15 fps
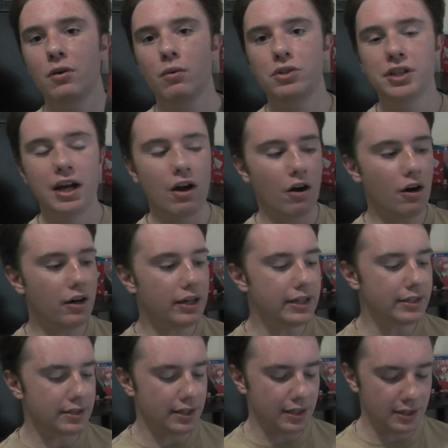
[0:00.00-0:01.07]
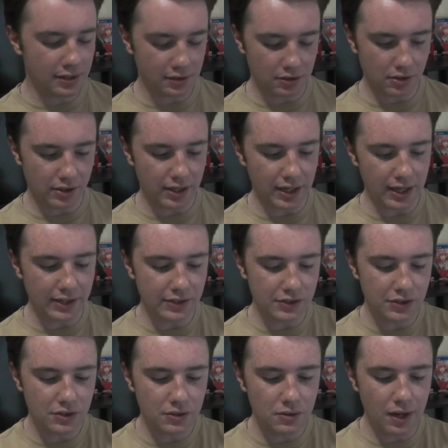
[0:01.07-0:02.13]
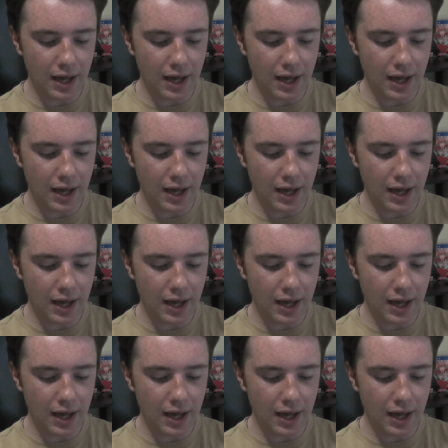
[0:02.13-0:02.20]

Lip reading: which I already did look into,